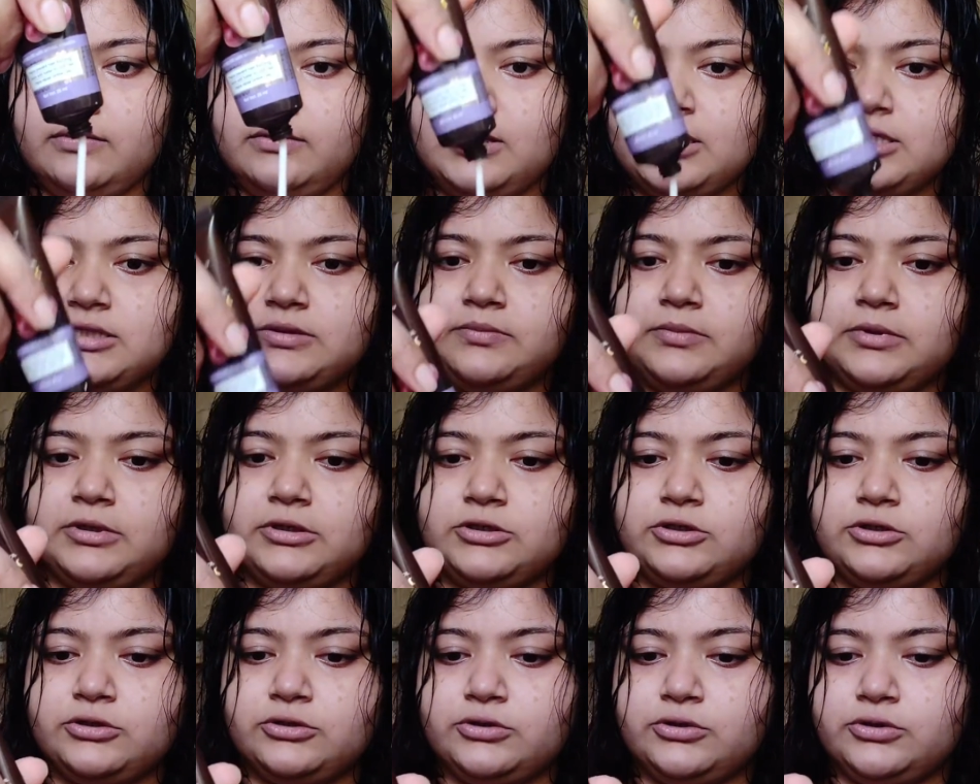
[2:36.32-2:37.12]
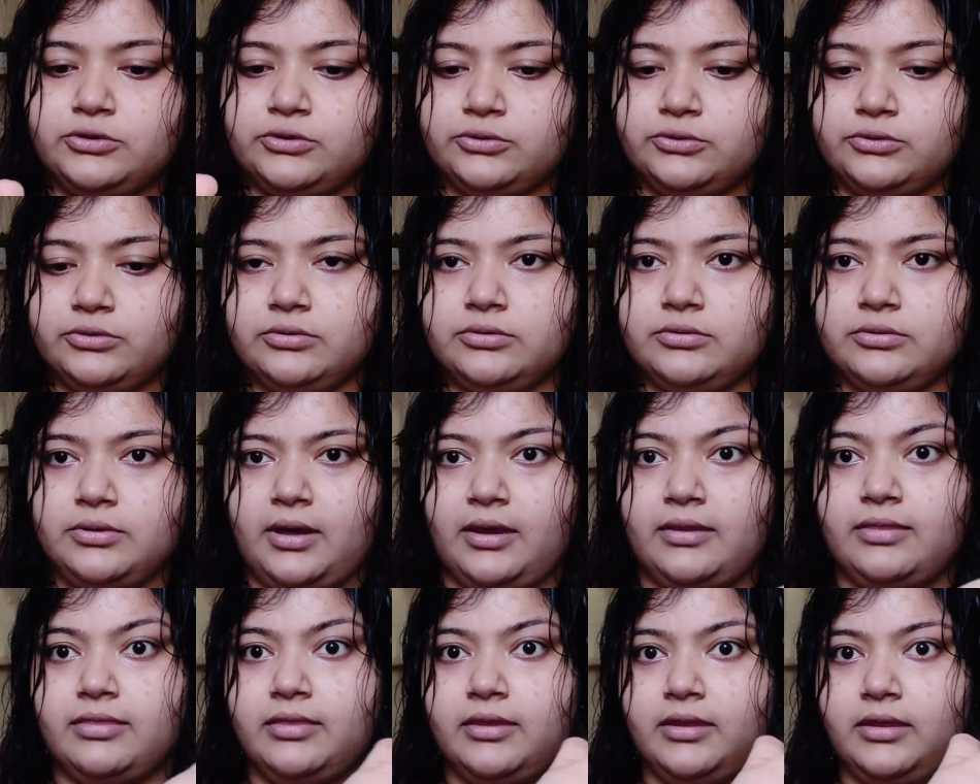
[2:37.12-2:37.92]
this much should do.
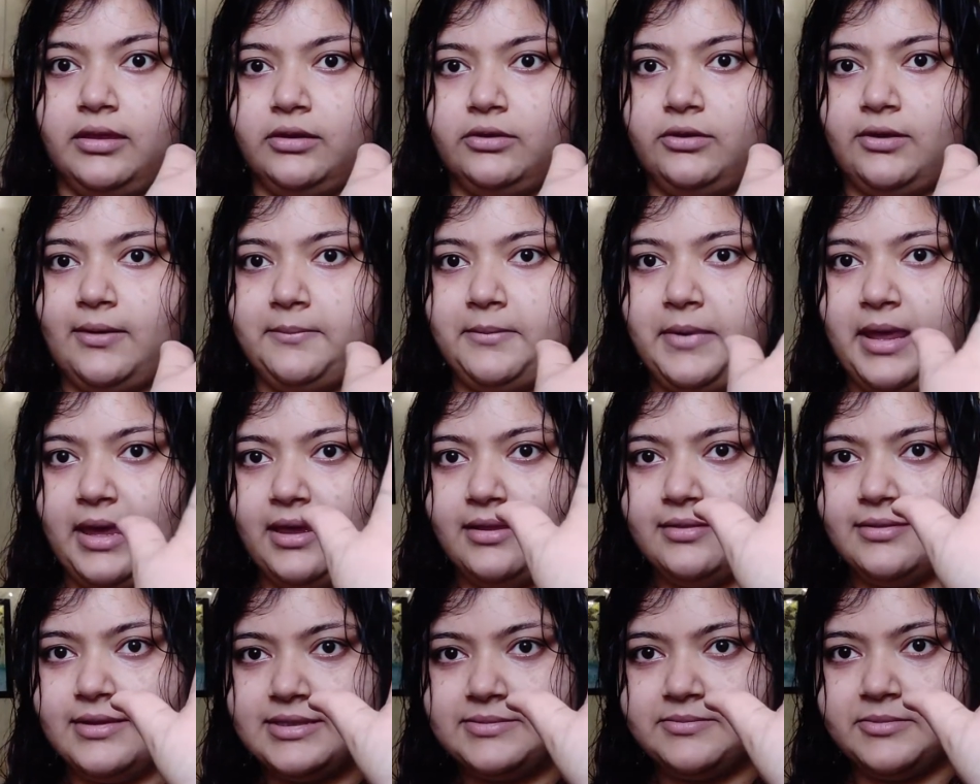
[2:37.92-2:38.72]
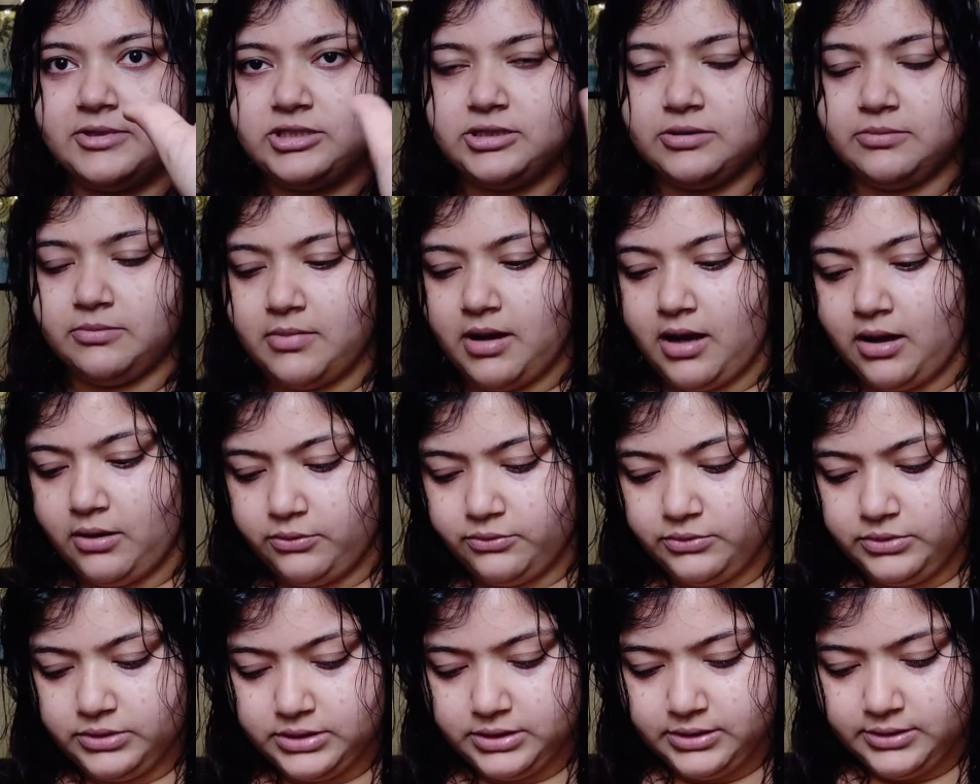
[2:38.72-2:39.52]
It seems I'm taking this much
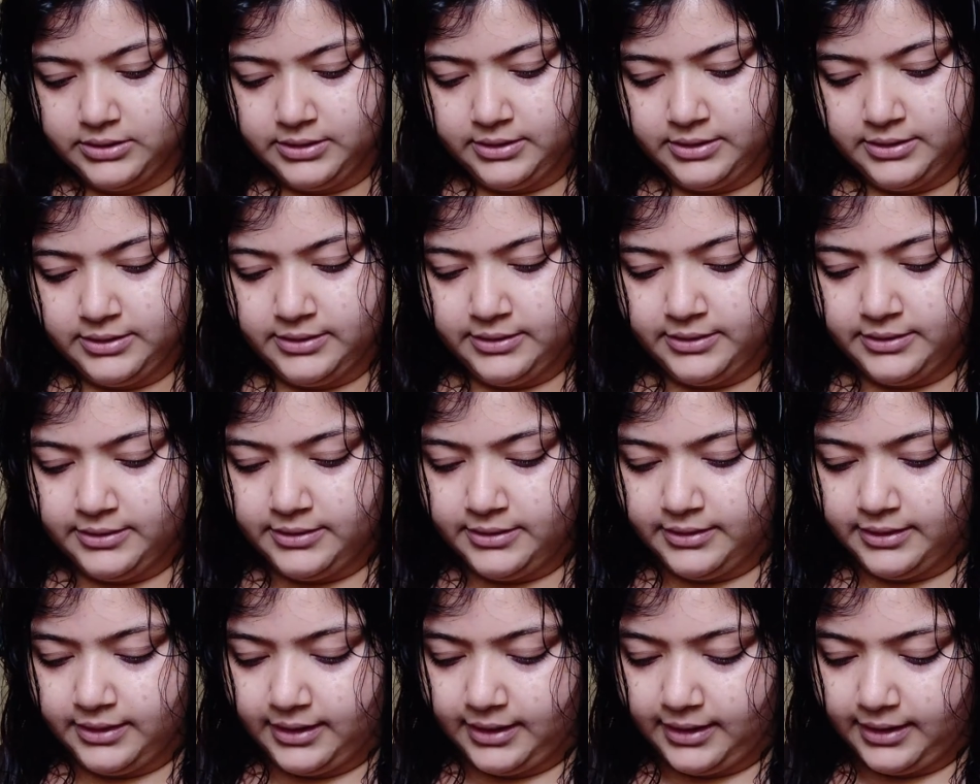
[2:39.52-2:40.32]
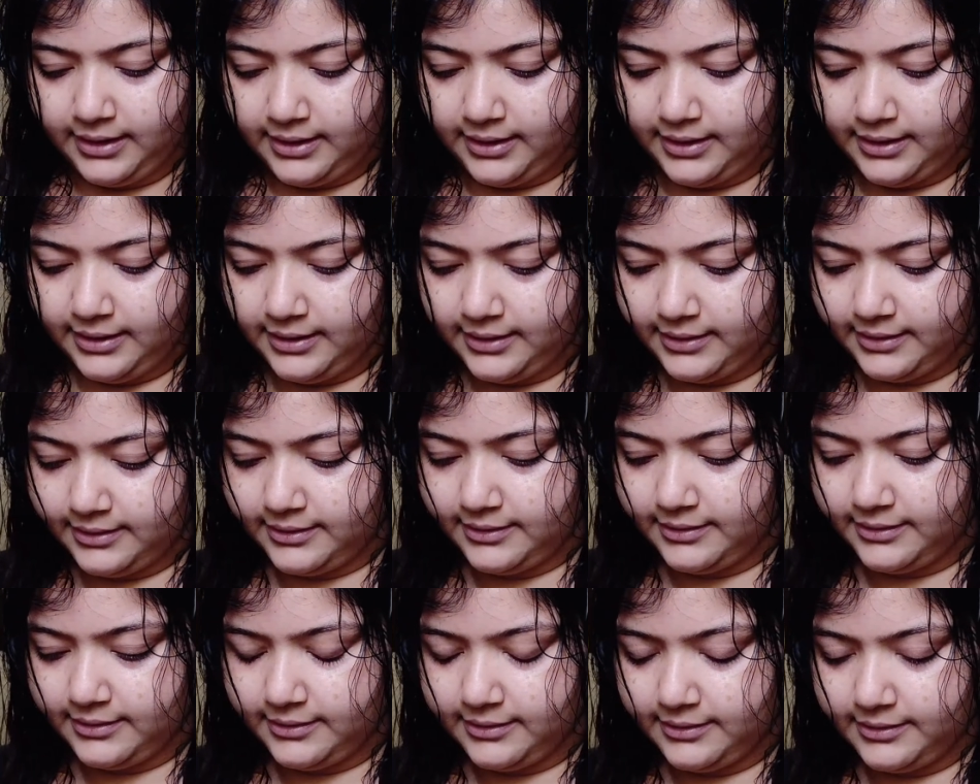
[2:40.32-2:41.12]
amount,
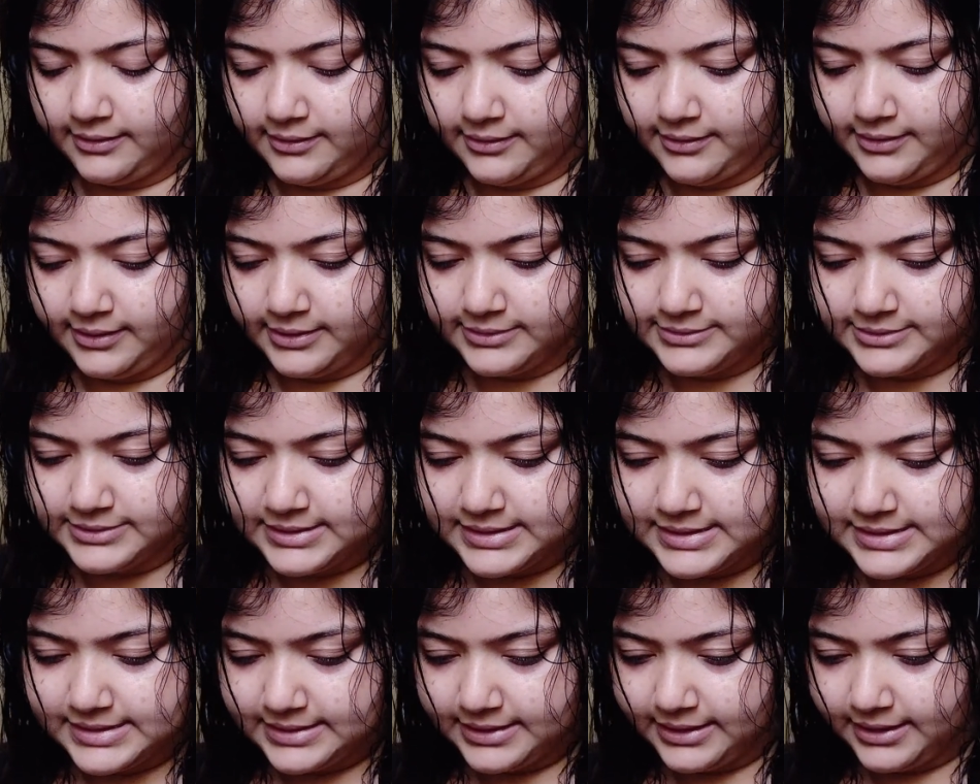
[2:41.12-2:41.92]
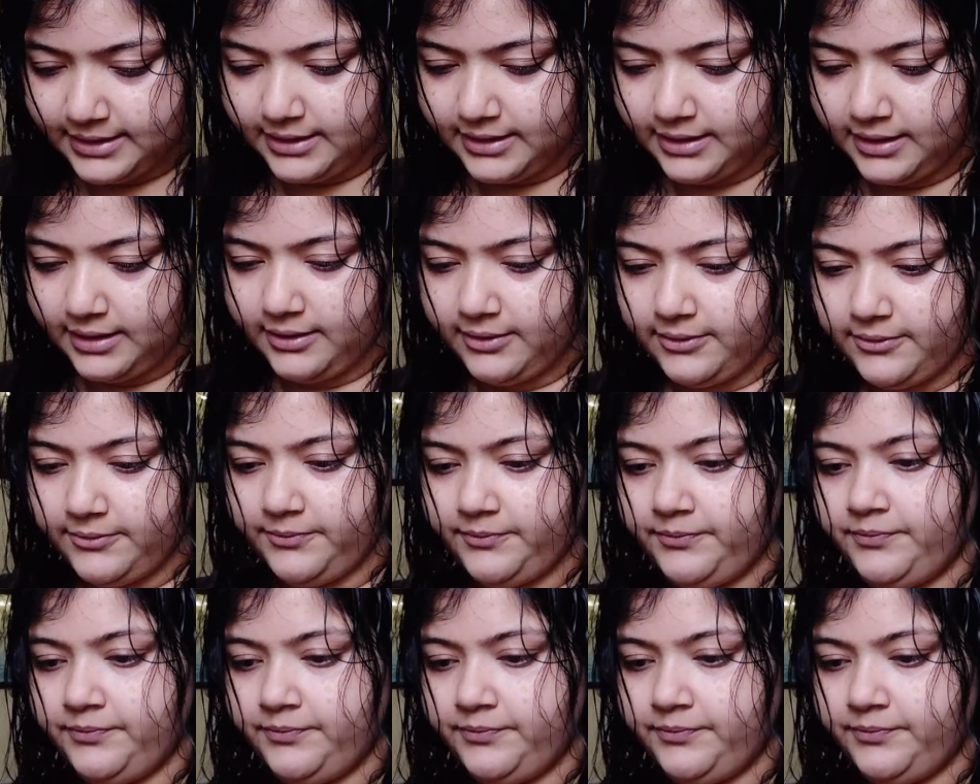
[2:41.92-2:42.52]
and let us see.